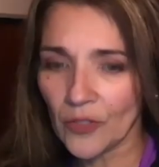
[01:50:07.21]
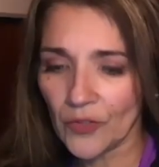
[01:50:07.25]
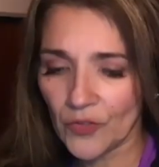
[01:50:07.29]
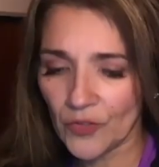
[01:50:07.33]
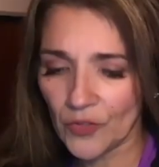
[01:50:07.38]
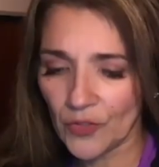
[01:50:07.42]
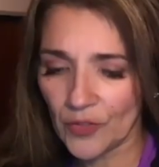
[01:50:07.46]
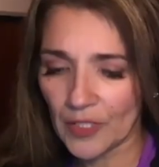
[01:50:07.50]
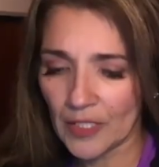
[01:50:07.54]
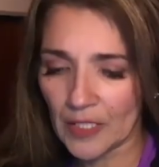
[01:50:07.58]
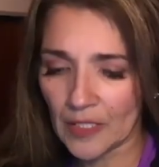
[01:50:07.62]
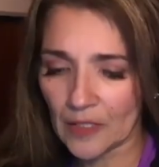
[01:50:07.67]

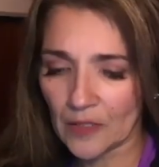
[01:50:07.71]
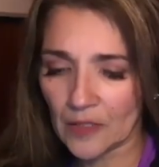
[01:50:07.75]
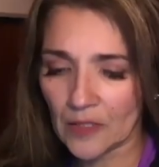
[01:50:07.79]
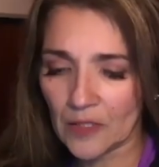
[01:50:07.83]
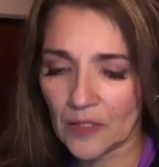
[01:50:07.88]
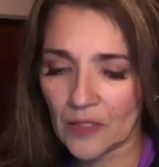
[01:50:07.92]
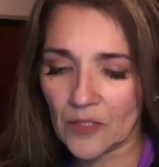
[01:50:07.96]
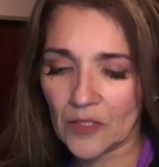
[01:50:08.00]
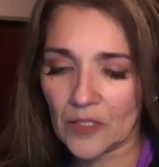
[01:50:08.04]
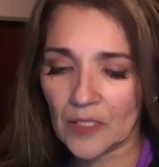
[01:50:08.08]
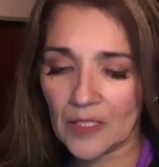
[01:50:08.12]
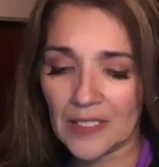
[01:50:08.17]

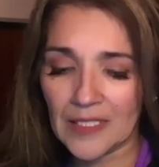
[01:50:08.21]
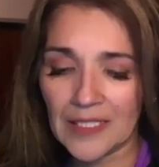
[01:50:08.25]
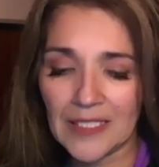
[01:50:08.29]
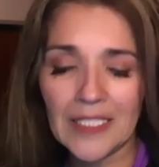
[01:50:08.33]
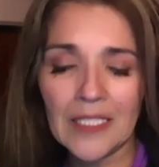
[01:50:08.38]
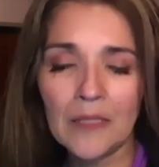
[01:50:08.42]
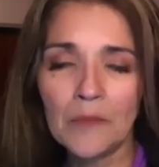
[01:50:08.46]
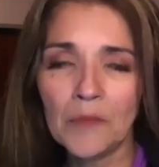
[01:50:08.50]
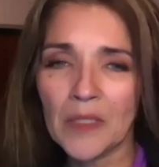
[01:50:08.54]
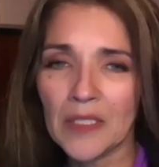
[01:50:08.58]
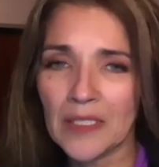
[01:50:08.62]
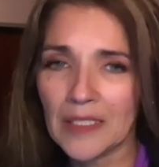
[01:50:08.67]
circuits to
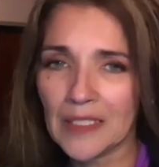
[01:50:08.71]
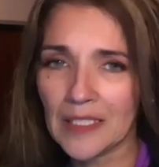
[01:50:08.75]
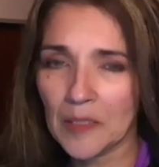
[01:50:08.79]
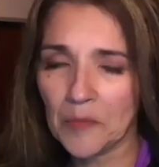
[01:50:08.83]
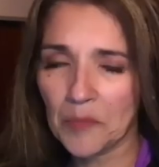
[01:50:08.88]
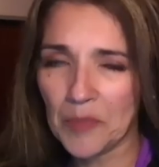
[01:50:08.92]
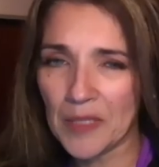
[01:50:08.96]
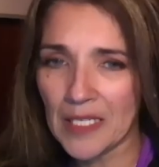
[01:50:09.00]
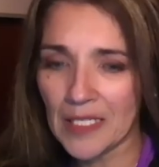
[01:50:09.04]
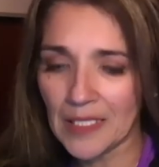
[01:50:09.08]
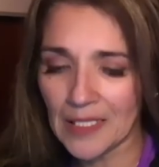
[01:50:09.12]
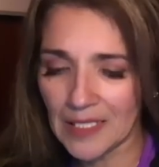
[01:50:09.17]
seamlessly
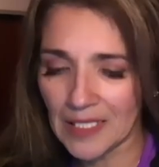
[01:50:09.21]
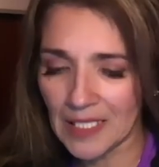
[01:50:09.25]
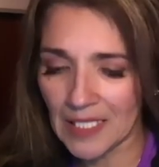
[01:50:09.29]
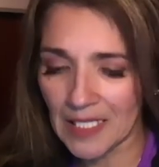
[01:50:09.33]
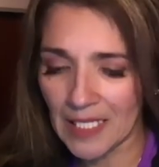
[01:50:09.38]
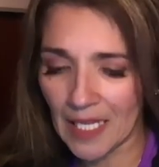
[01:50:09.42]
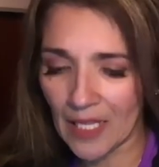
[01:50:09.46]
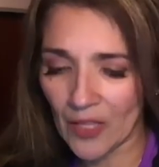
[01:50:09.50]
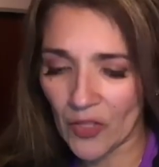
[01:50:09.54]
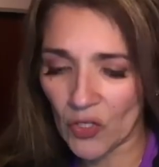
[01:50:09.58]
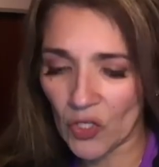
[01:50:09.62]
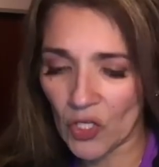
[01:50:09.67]
piece
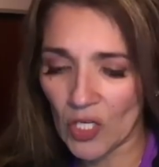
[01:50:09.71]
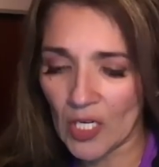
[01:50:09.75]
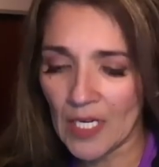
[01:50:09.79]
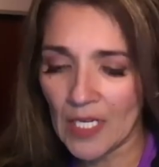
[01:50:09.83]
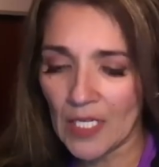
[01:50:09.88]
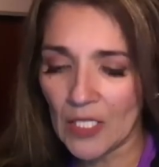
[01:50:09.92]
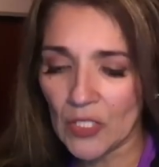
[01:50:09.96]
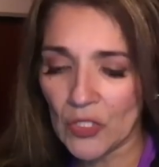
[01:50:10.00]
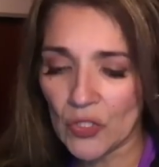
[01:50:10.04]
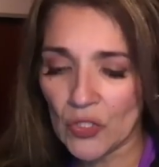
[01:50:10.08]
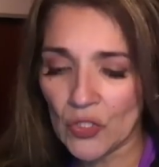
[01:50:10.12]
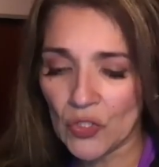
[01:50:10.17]
together
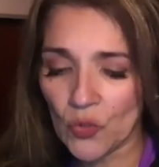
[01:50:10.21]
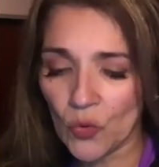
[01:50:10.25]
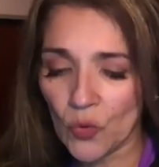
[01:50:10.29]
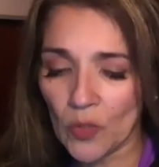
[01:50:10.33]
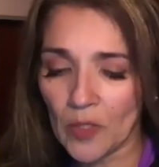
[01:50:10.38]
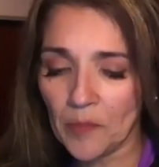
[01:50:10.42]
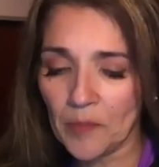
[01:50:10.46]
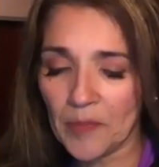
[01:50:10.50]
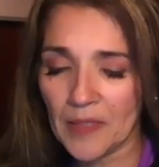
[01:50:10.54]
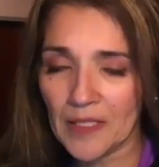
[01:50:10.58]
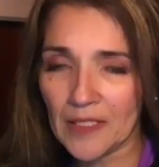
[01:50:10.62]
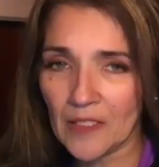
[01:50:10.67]

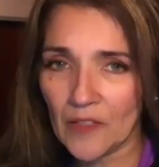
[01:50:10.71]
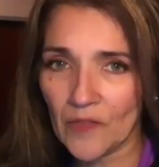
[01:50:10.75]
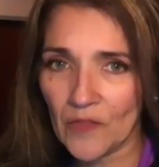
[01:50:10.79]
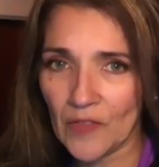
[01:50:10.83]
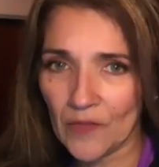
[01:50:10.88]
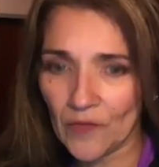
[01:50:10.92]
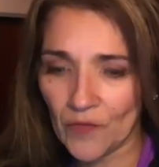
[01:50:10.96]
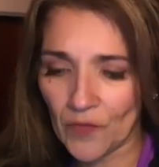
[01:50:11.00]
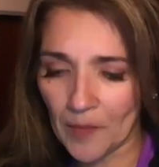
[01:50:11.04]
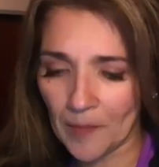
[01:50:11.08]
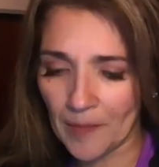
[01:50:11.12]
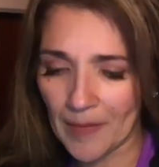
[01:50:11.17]
stored bits of
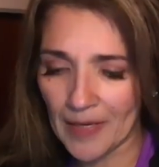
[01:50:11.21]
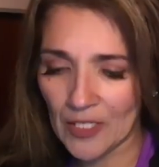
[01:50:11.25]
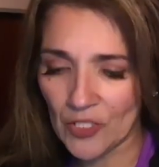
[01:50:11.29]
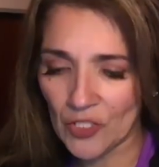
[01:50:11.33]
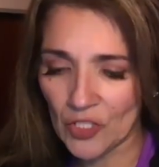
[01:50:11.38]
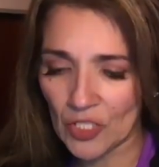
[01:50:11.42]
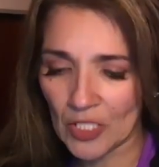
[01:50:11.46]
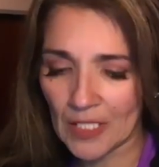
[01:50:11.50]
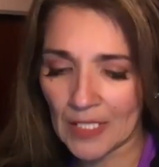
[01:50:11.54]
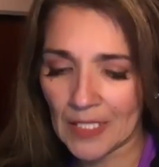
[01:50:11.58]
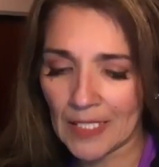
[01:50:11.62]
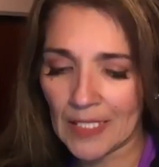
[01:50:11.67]

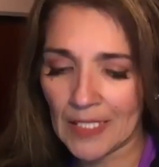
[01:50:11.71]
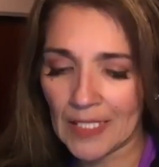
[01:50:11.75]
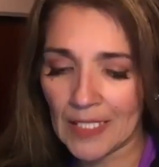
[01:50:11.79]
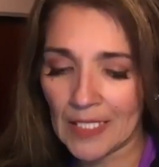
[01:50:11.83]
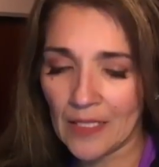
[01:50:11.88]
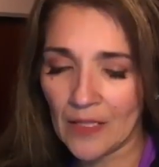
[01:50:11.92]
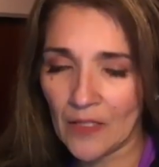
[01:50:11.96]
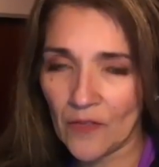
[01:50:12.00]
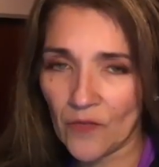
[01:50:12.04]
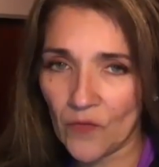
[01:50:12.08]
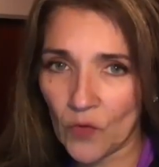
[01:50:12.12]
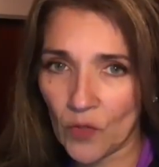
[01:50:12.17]
information
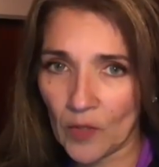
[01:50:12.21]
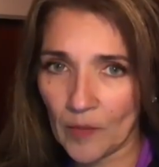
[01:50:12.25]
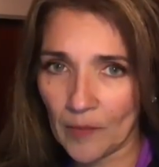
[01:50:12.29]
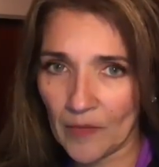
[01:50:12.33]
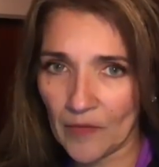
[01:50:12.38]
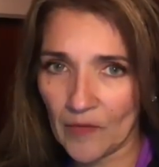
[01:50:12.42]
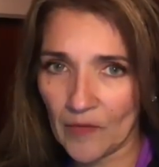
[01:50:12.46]
in the form of